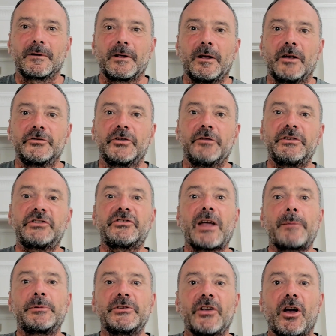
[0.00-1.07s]
So this
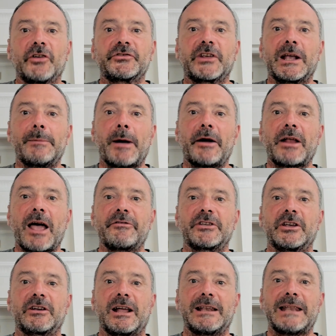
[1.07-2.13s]
chap is asking about having
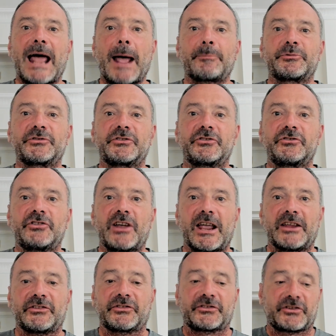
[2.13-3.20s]
a collapsed
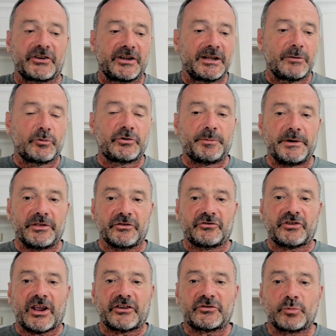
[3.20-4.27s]
chest, which means a
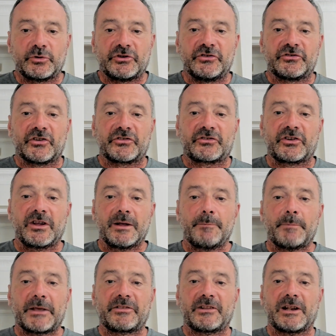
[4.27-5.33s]
chest which is just
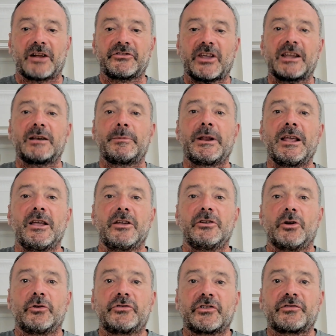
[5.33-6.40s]
basically, I take it,
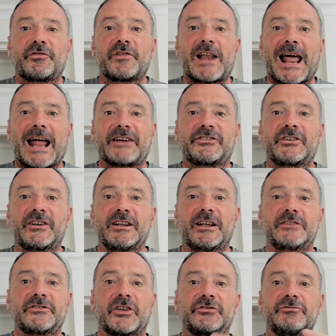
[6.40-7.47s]
it's just flat
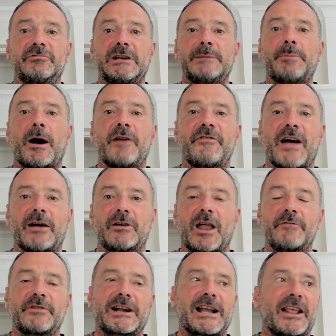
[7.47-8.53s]
and doesn't really puff out.
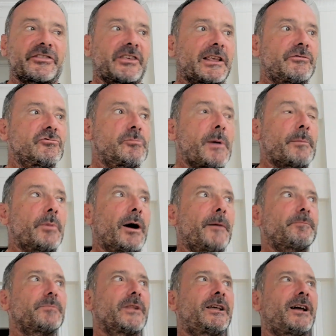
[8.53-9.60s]
Like the classic, if you remember,
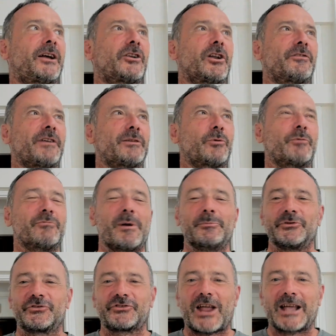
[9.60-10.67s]
I don't know if anyone
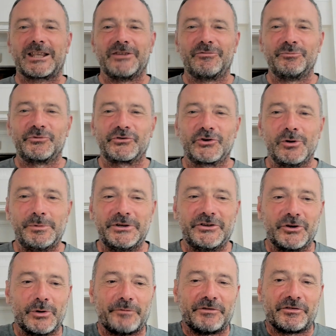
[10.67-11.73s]
remembers, Shaggy from
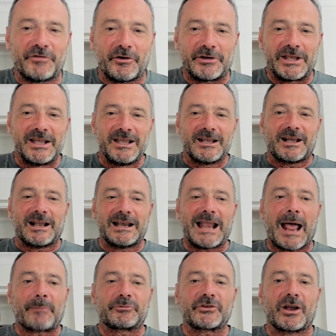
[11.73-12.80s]
Scooby-Doo had this very
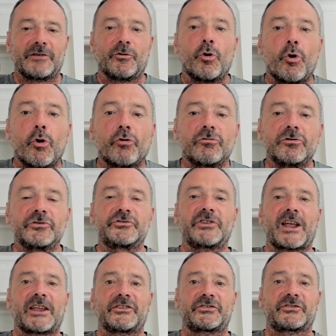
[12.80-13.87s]
collapsed kind of oral
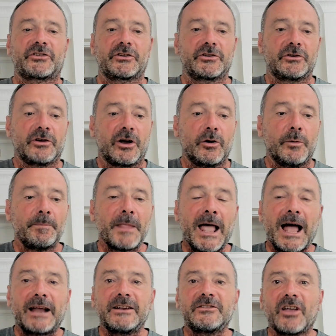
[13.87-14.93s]
chest.
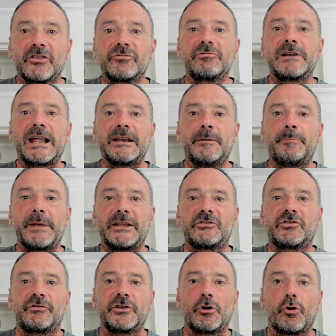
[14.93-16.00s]
And it does relate a bit
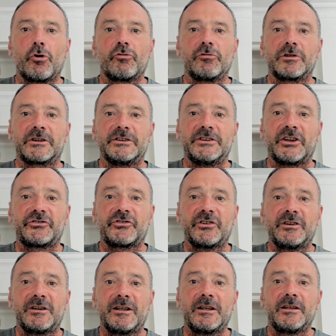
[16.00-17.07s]
to the oral
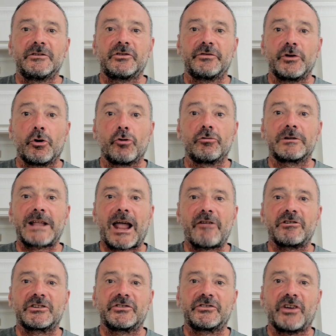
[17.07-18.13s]
condition, to the oral
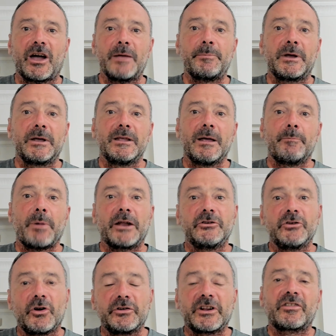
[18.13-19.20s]
character type, but
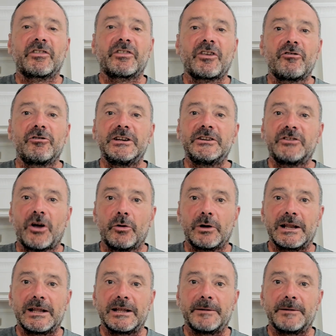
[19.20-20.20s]
not necessarily totally.